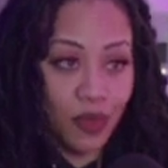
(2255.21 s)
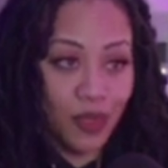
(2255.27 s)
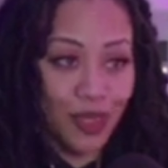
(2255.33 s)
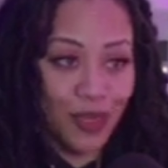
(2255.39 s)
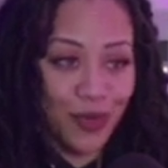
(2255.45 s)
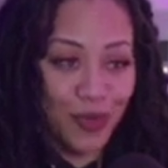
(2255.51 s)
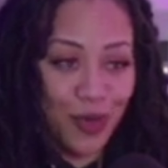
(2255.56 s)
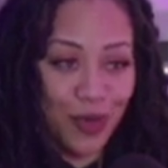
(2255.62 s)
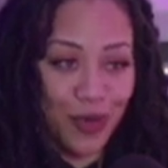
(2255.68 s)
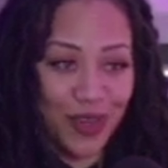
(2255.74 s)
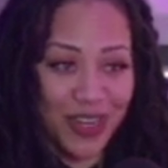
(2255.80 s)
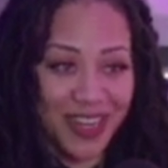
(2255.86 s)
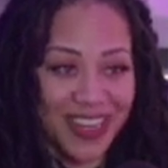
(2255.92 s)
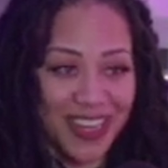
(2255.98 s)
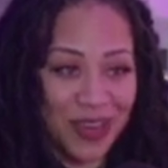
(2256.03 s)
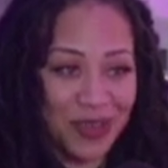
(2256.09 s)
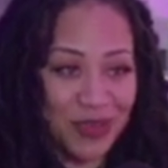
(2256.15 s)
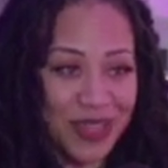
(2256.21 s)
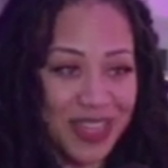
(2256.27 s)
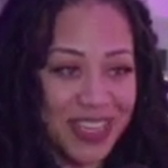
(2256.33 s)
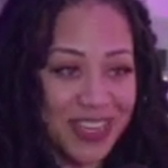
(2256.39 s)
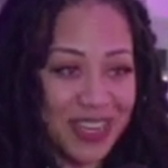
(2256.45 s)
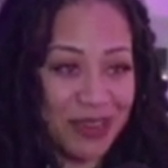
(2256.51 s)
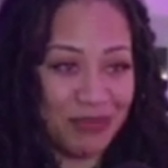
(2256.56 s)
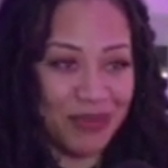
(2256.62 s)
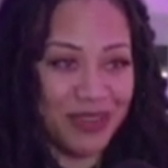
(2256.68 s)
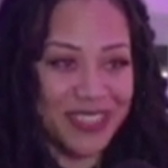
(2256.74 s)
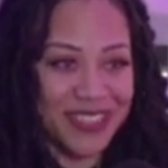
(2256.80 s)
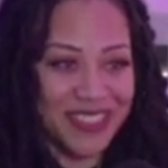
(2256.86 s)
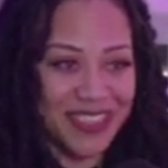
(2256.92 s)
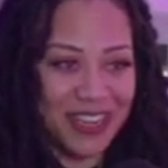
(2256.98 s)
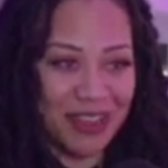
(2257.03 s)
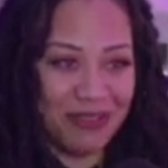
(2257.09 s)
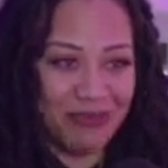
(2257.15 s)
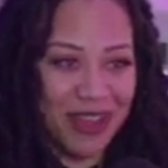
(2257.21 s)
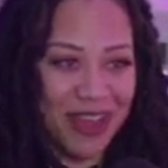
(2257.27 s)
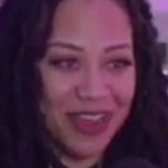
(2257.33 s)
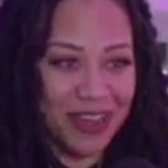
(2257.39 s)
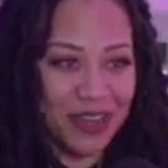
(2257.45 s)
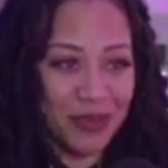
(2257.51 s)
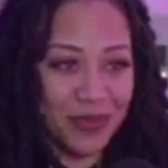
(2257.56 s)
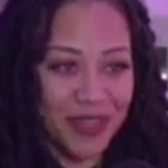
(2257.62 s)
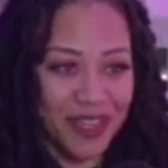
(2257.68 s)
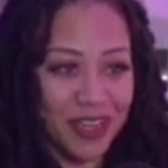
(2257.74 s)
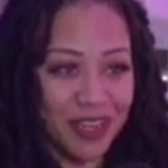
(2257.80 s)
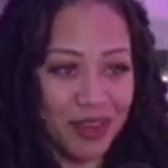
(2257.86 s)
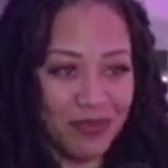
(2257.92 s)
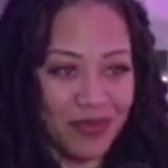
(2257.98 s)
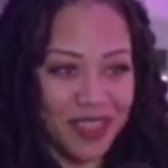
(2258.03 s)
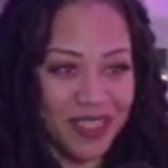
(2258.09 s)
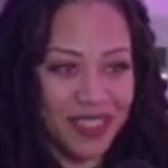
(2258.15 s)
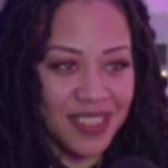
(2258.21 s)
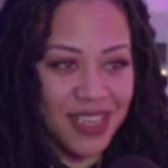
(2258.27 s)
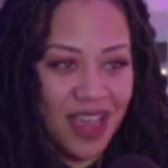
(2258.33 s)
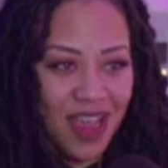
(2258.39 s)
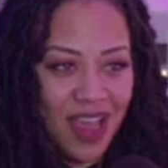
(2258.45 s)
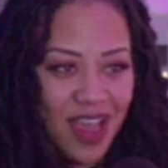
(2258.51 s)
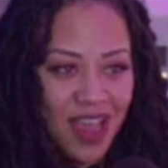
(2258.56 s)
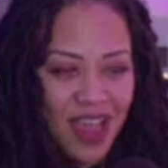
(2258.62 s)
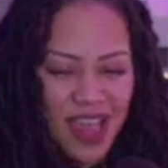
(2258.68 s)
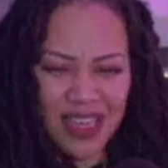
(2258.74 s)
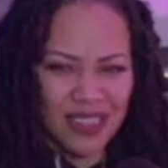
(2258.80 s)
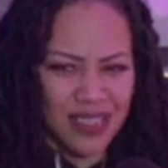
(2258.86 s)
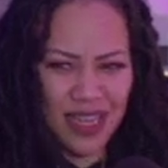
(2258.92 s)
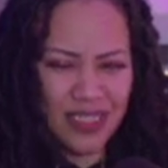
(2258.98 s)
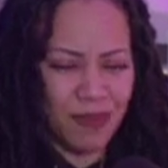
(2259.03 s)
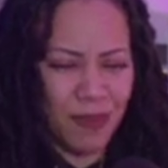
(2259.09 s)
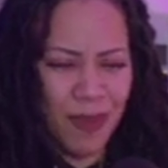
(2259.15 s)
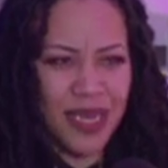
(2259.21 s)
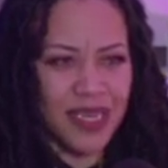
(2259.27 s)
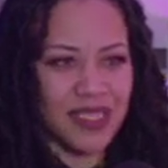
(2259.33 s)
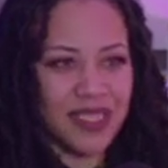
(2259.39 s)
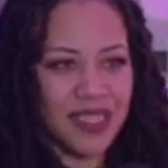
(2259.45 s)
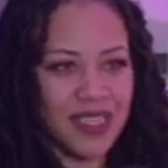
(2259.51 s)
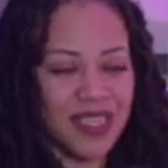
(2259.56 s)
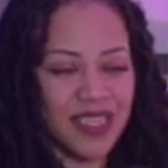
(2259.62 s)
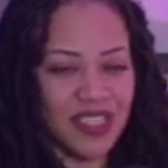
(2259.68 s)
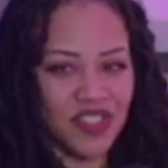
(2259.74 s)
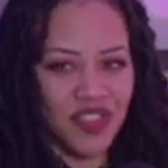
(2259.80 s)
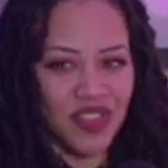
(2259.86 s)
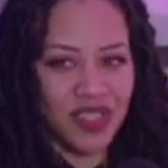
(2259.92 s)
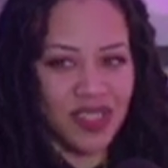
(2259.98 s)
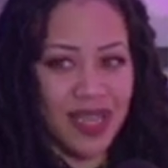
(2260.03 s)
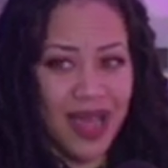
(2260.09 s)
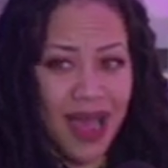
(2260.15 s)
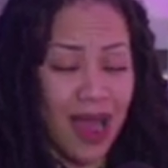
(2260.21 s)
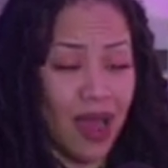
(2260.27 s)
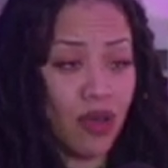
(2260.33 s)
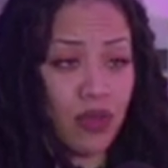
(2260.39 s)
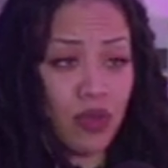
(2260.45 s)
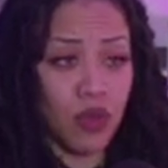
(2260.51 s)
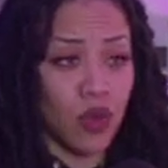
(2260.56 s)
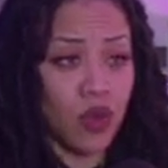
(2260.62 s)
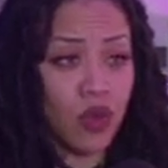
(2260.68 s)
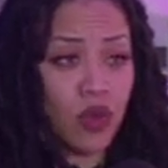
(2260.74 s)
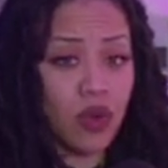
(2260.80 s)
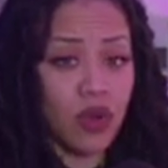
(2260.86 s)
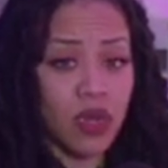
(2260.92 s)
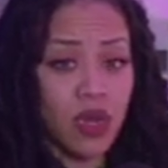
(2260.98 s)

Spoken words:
You going again with the numbers, and I'm not good with the numbers. It's not spicy. It's just how long